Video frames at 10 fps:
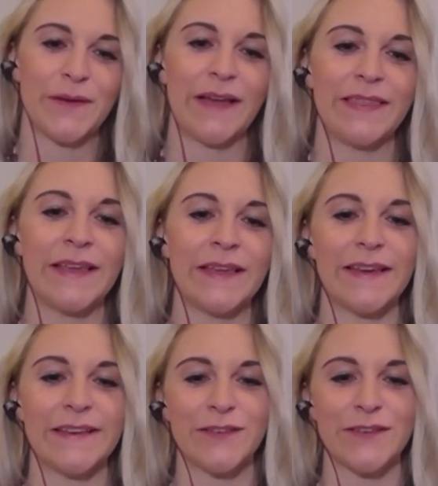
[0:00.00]
oh. I
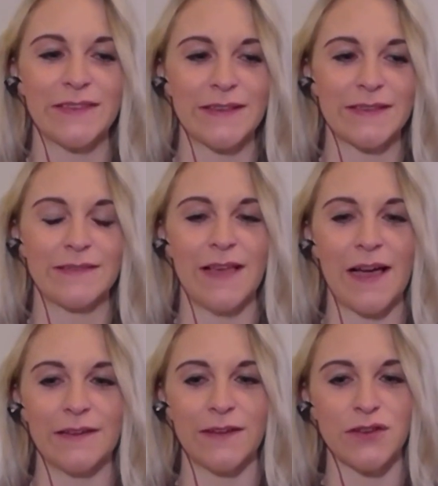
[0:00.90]
think it's just it's a
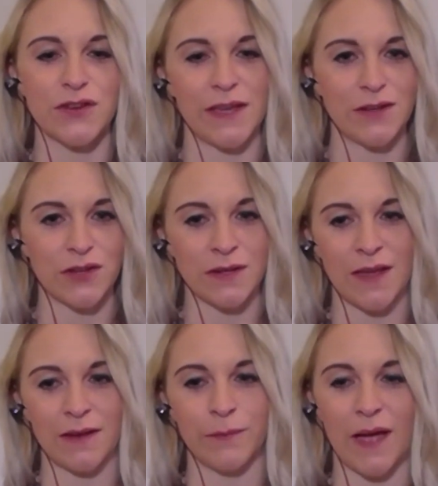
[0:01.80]
lack of education,
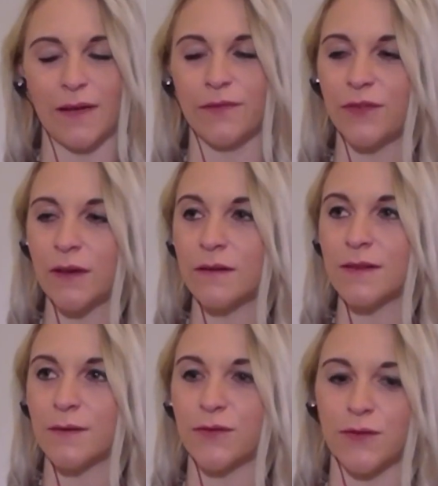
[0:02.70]
and yeah. I feel
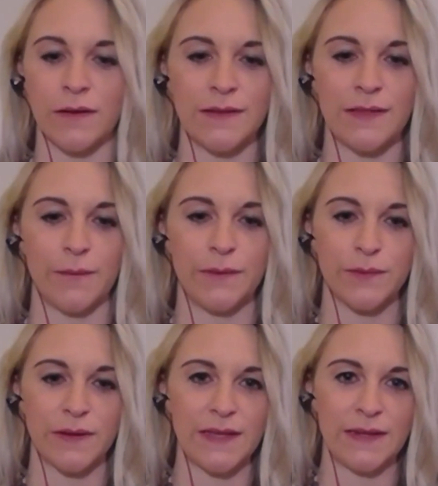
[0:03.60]
so strongly that we
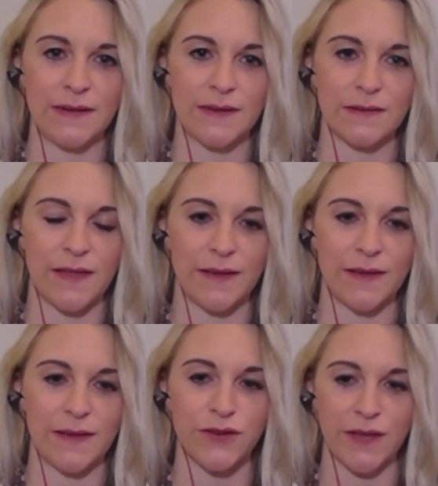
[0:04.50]
really need to like
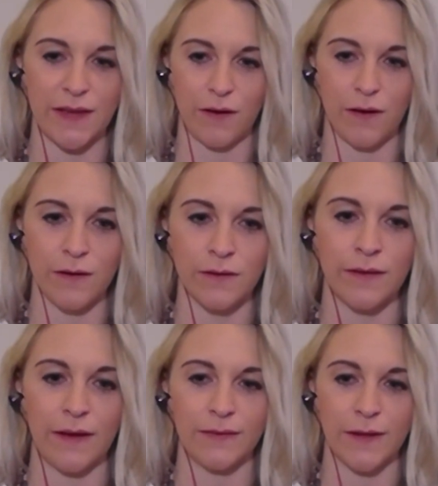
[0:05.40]
educate all
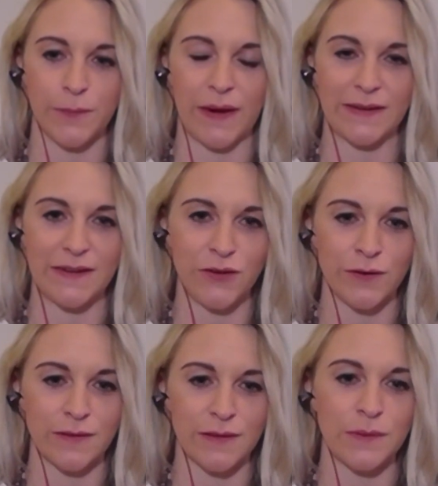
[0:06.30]
healthcare
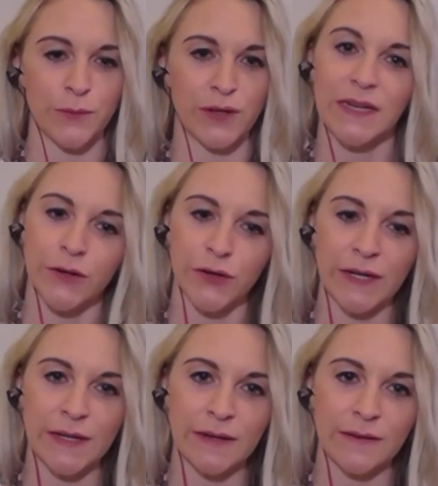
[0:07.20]
practitioners to be more
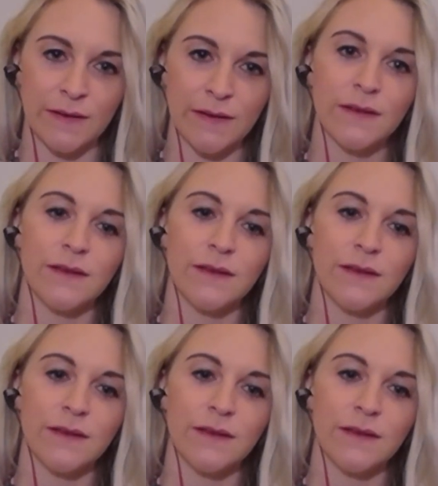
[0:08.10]
integrated. Yeah.